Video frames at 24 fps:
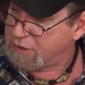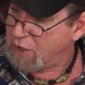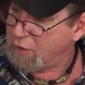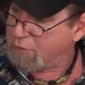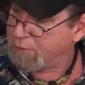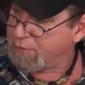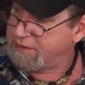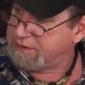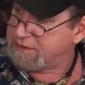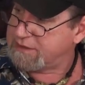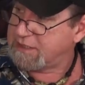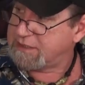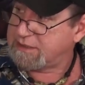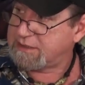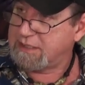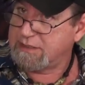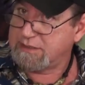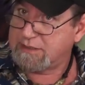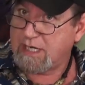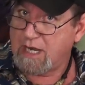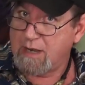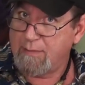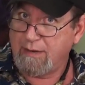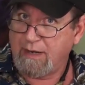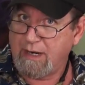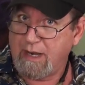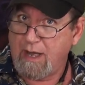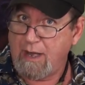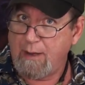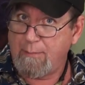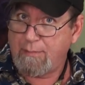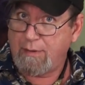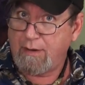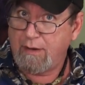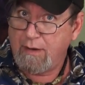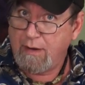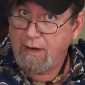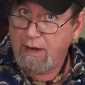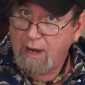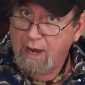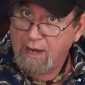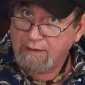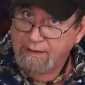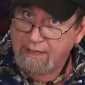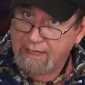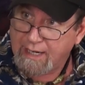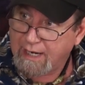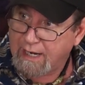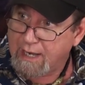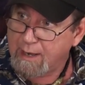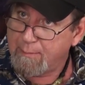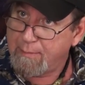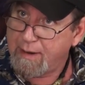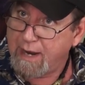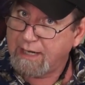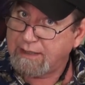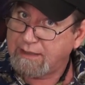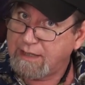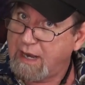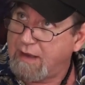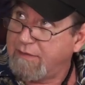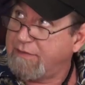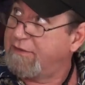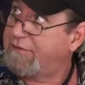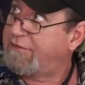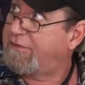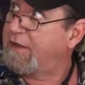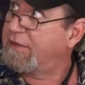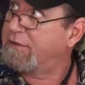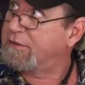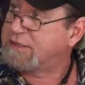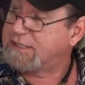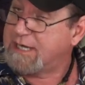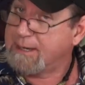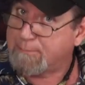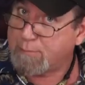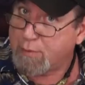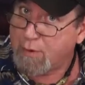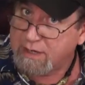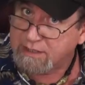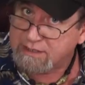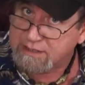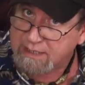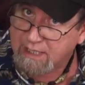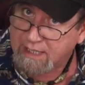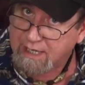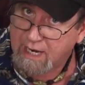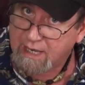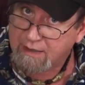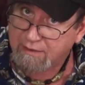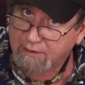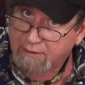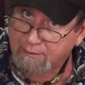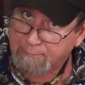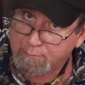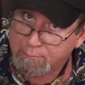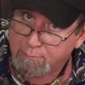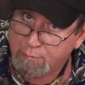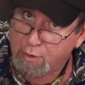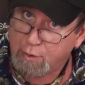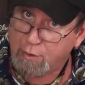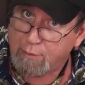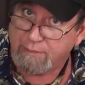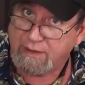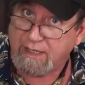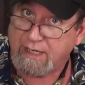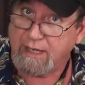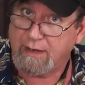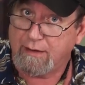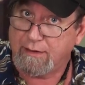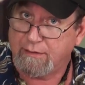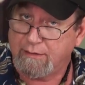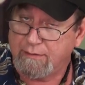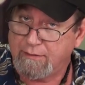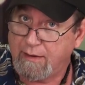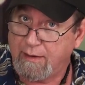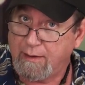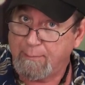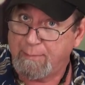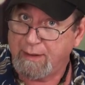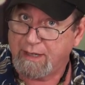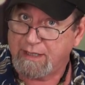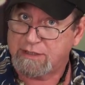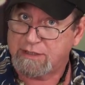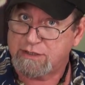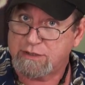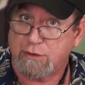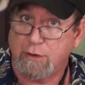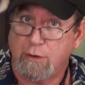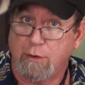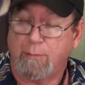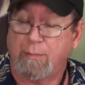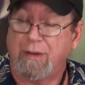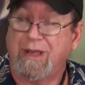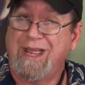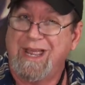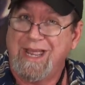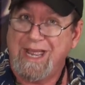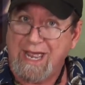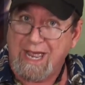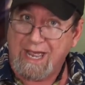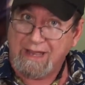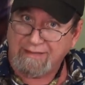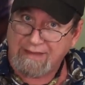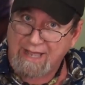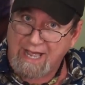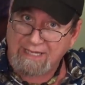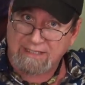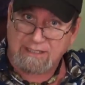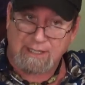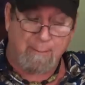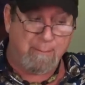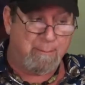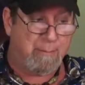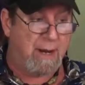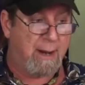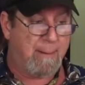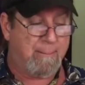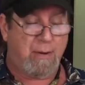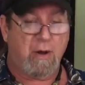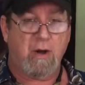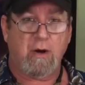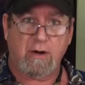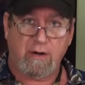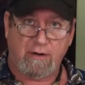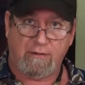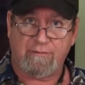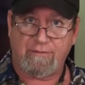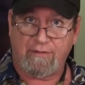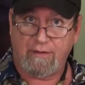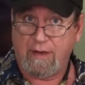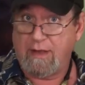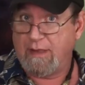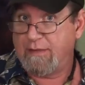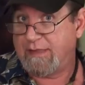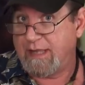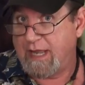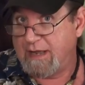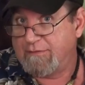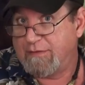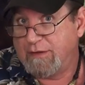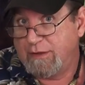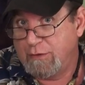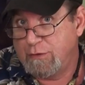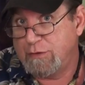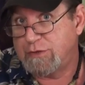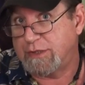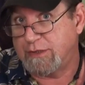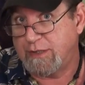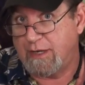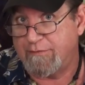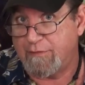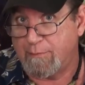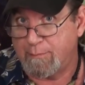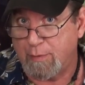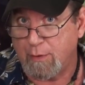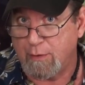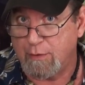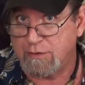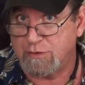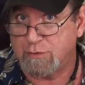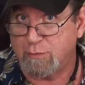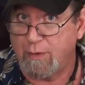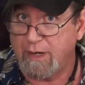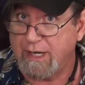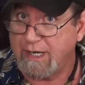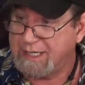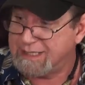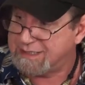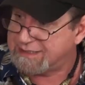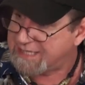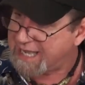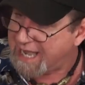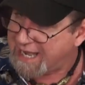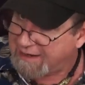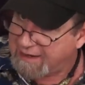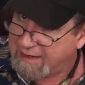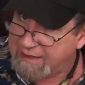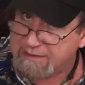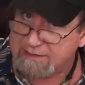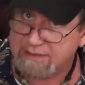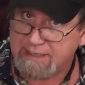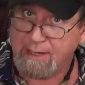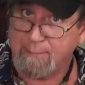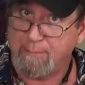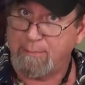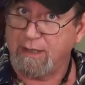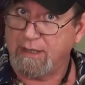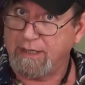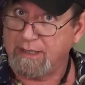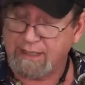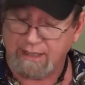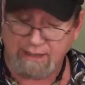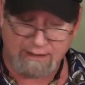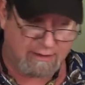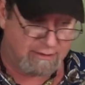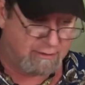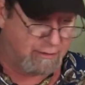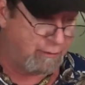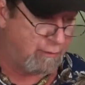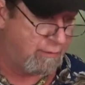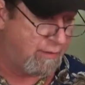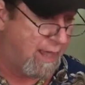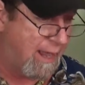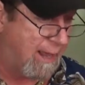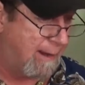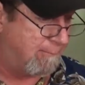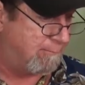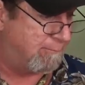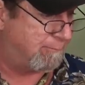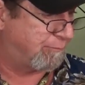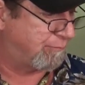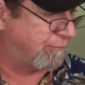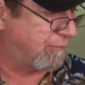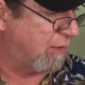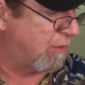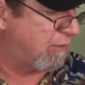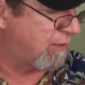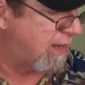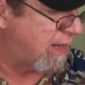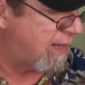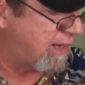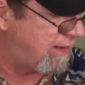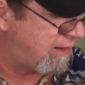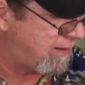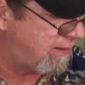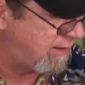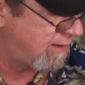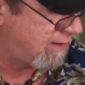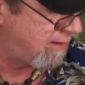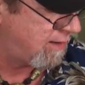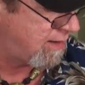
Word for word: no resistance coming up and then they come back down, the feathers get pressed together. Boom, you get a big scoop. And that's a big part of the evolution of a bird's wing is that is the ability to do that, okay?